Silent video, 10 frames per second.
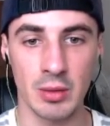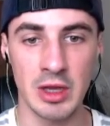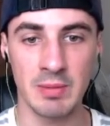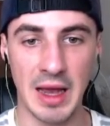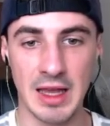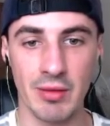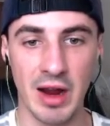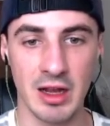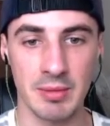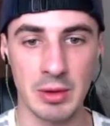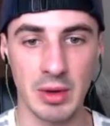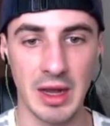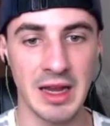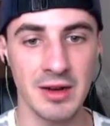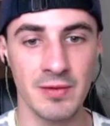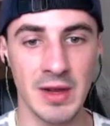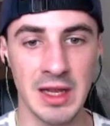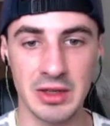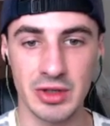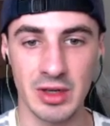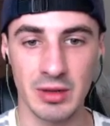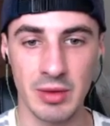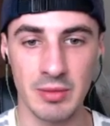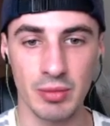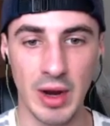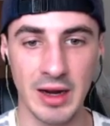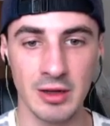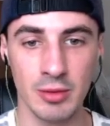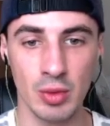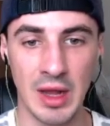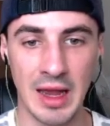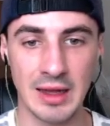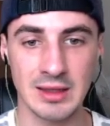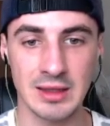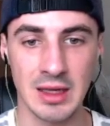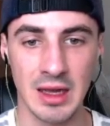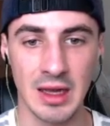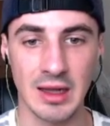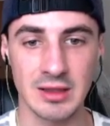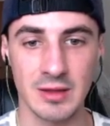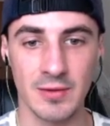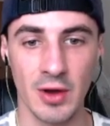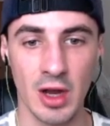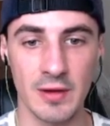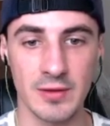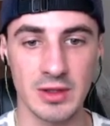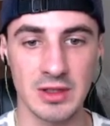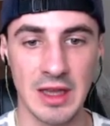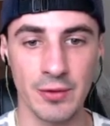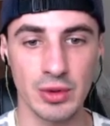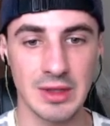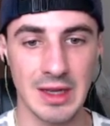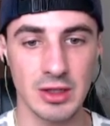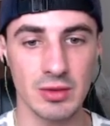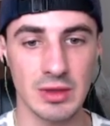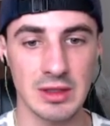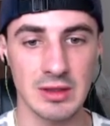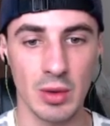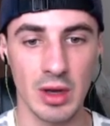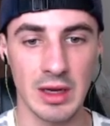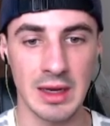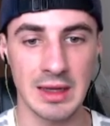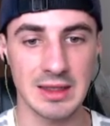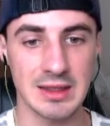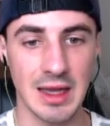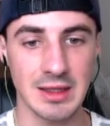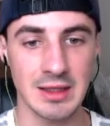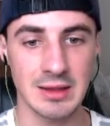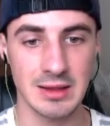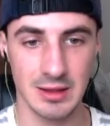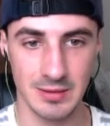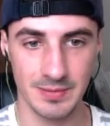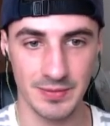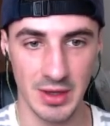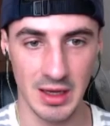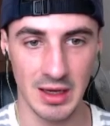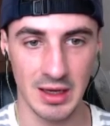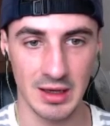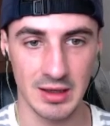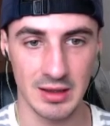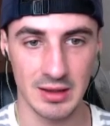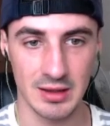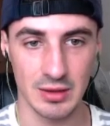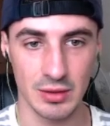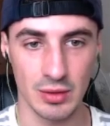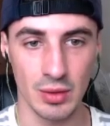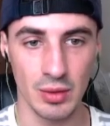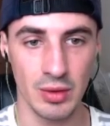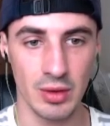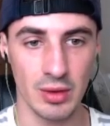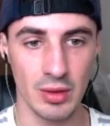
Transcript: we Bakiraka built a hidden village in an impregnable land and survived for several centuries working as assassins. All